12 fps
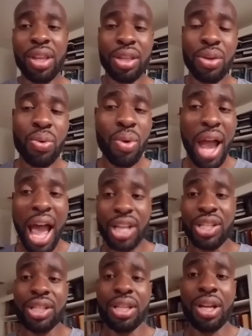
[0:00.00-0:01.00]
you will
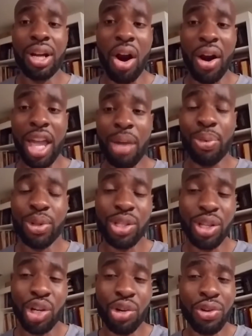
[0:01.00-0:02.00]
actually are able
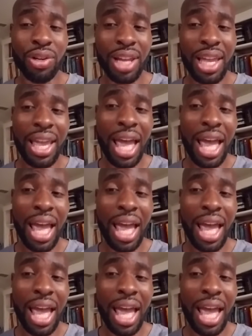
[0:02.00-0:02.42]
to create